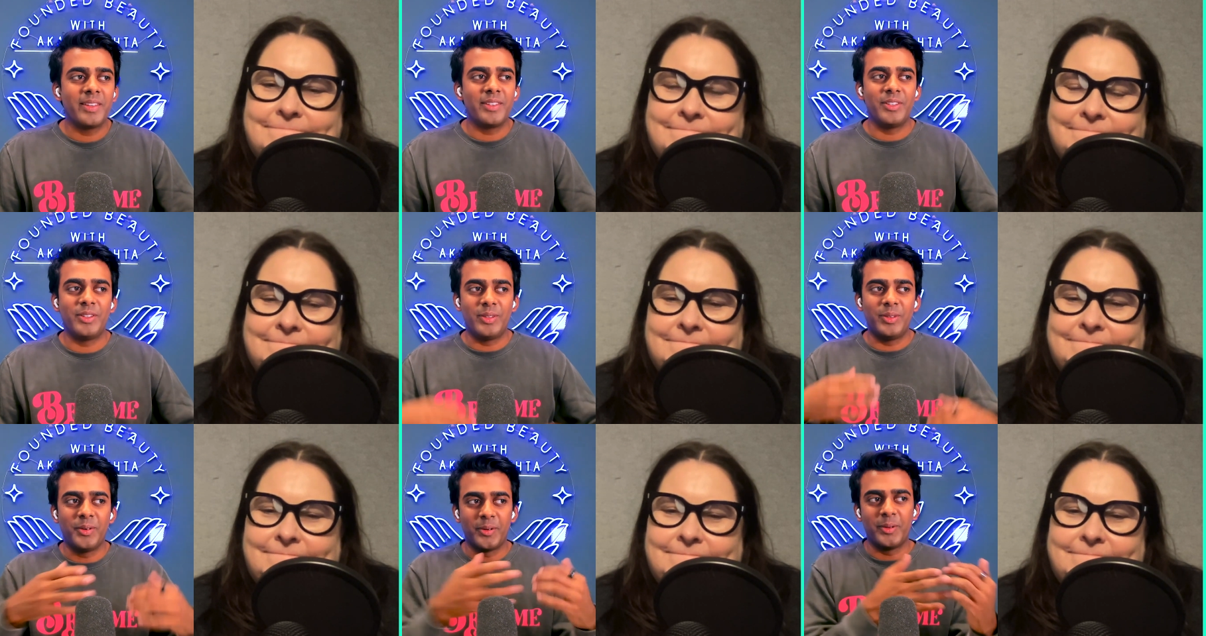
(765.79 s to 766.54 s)

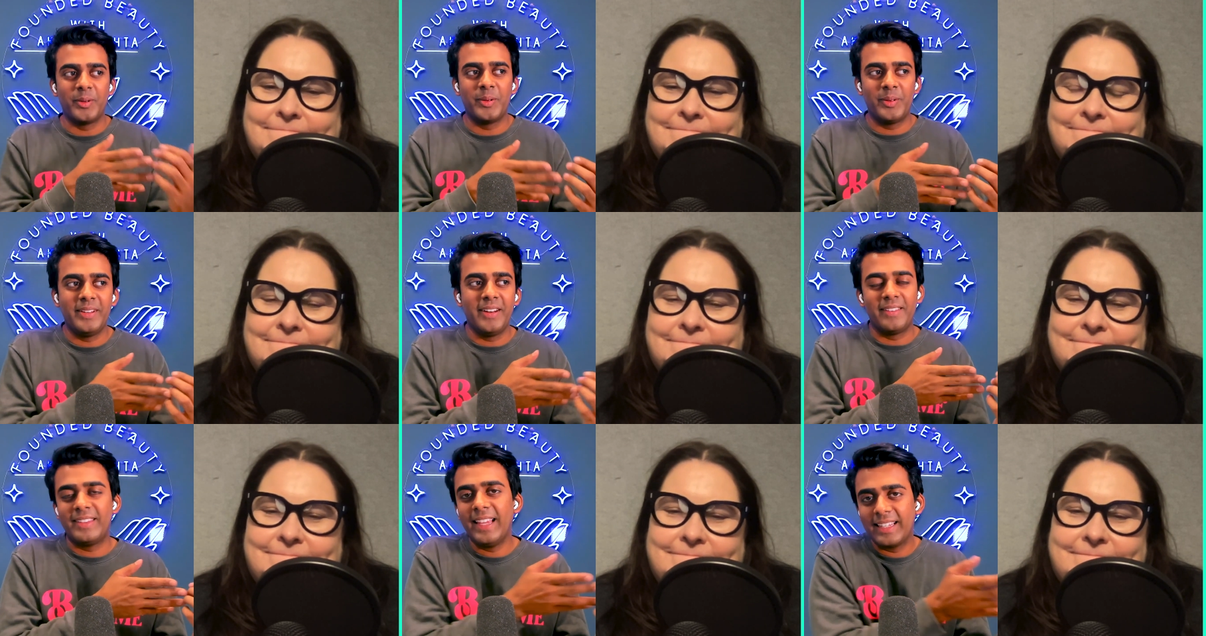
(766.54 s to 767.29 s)
Speaker 1: your you know
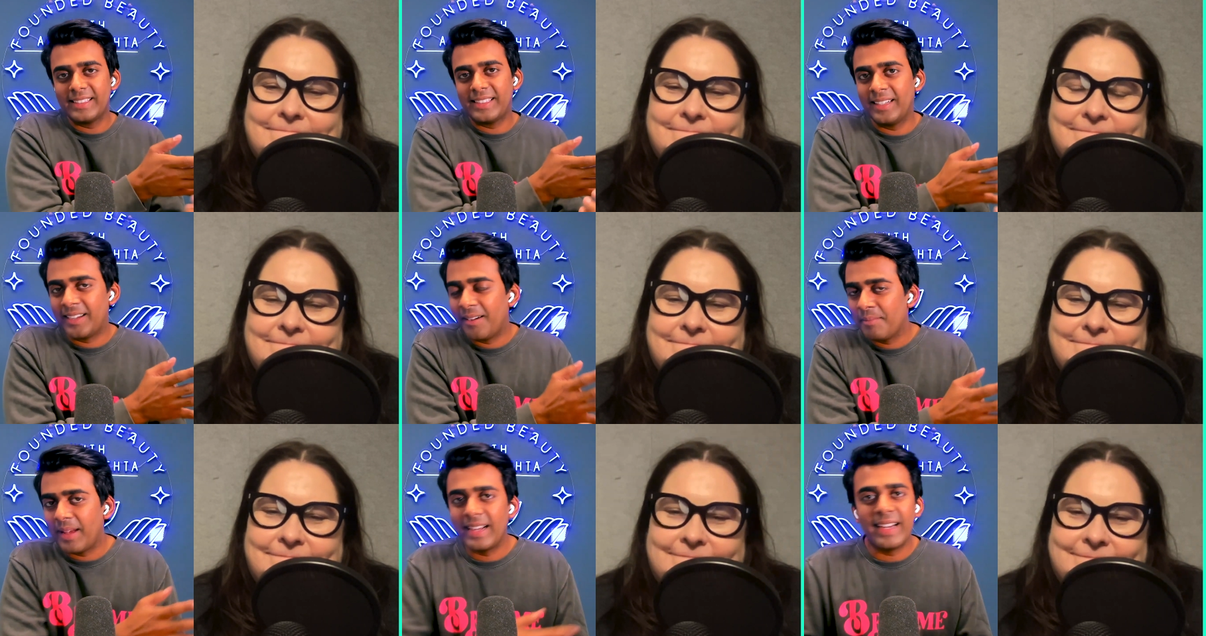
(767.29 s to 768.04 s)
things can come
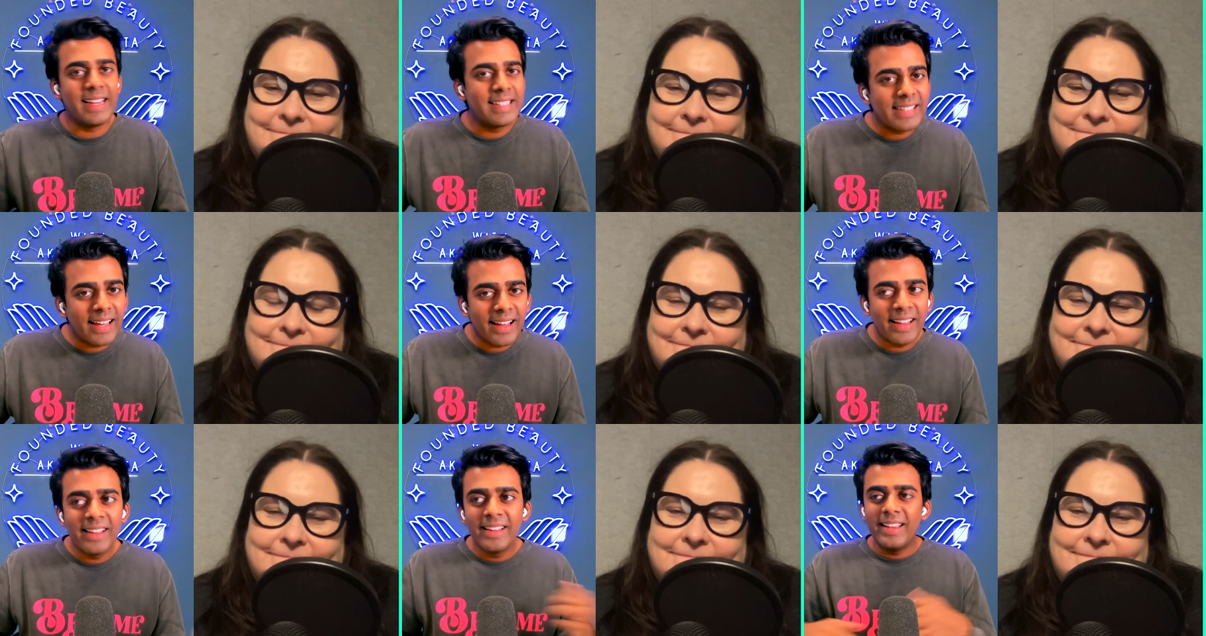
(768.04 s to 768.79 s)
back later
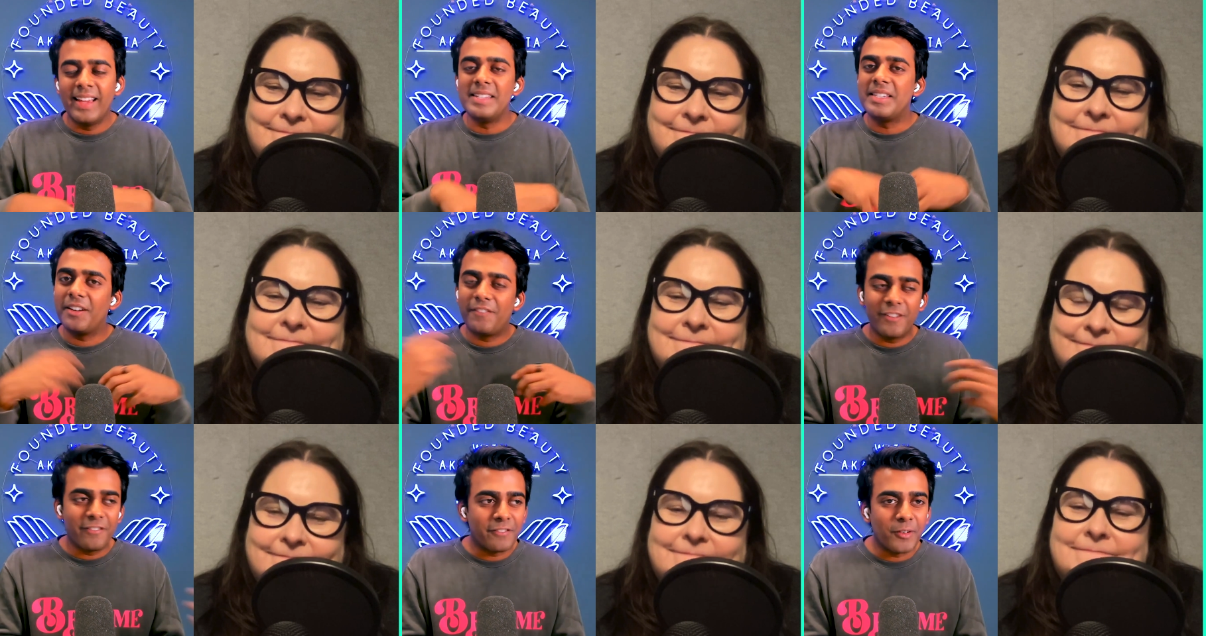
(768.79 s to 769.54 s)
in
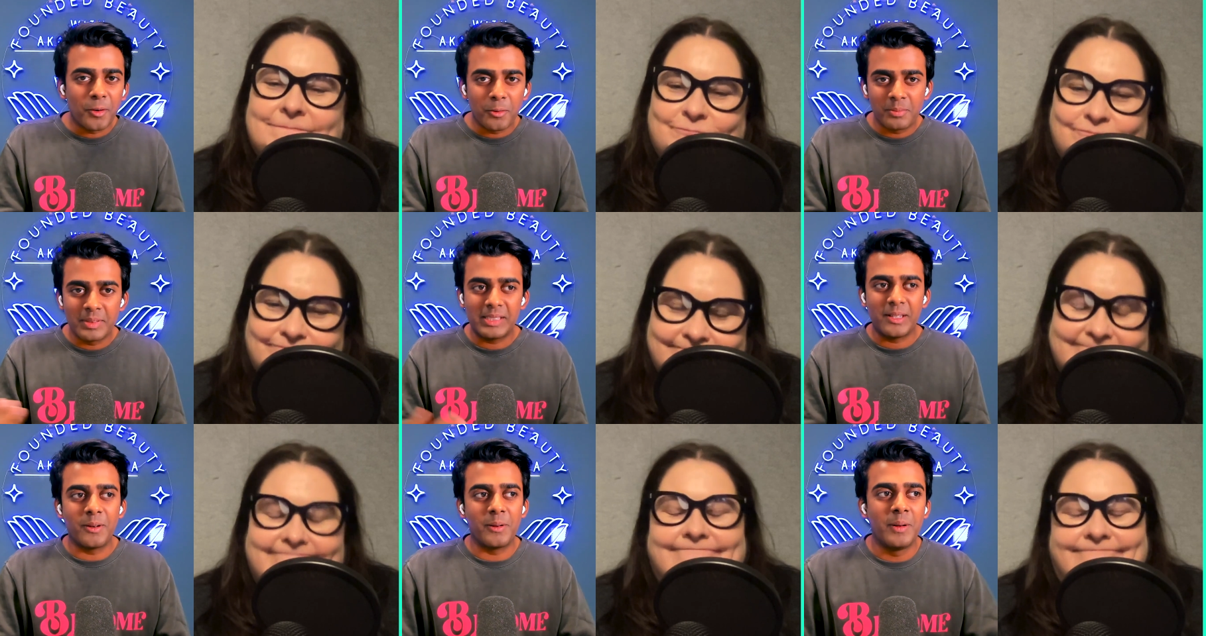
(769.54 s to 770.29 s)
different forms
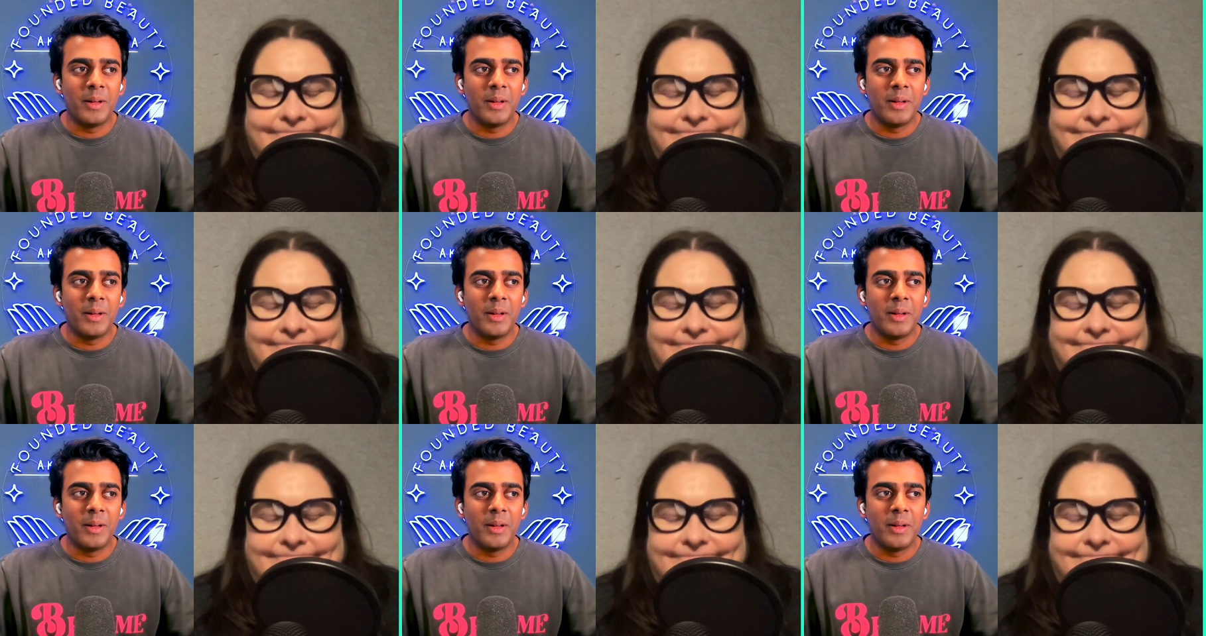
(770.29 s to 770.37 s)
so